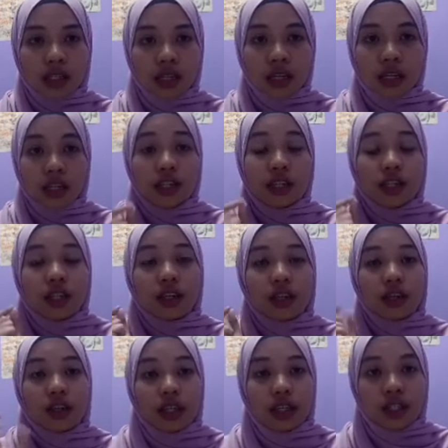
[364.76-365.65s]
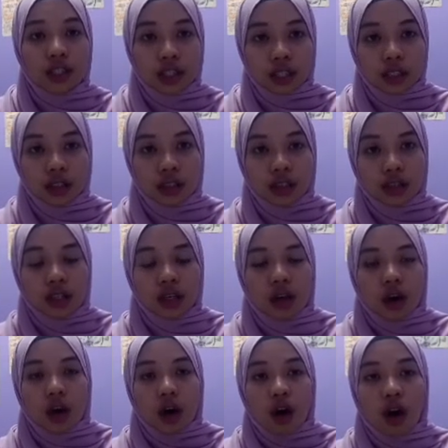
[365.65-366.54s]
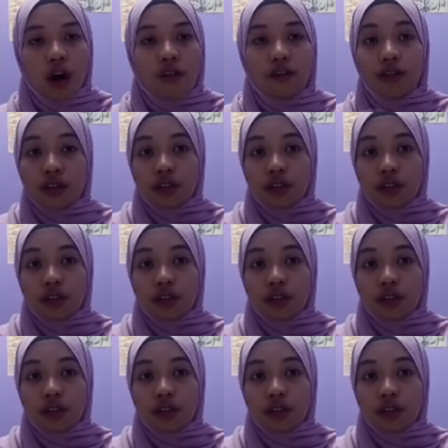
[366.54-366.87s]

a circulation of the